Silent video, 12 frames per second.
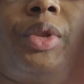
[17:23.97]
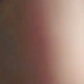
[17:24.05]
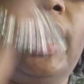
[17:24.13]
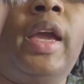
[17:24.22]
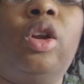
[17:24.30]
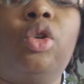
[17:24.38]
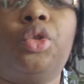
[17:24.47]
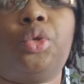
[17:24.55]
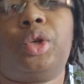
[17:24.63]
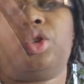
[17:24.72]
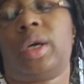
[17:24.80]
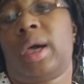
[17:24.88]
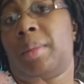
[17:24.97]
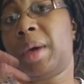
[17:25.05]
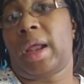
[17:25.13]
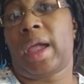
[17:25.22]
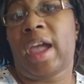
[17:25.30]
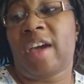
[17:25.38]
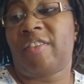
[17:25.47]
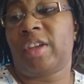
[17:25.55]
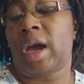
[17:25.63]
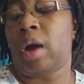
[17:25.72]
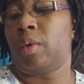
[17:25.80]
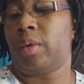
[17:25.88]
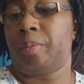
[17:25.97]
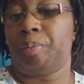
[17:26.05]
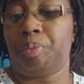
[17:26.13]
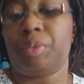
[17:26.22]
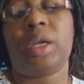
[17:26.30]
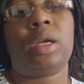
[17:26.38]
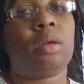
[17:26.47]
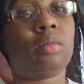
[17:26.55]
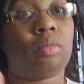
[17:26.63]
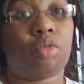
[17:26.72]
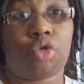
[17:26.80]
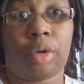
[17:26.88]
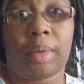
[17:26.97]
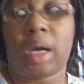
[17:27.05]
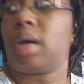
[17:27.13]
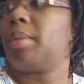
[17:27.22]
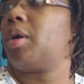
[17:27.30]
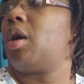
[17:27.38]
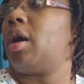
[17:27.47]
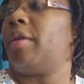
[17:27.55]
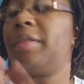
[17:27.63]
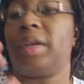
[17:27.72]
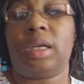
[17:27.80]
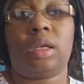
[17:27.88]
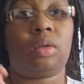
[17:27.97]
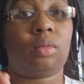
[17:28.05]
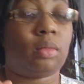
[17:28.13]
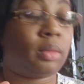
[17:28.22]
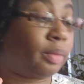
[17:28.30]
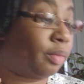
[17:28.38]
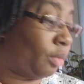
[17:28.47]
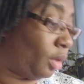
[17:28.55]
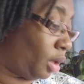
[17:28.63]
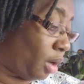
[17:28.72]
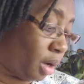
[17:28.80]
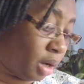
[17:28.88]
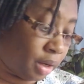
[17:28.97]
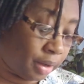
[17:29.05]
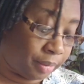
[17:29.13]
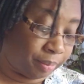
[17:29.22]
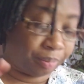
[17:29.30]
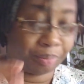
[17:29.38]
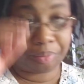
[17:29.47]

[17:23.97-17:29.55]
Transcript: 8:03, so I got about a half an hour. Drink my cup of coffee. And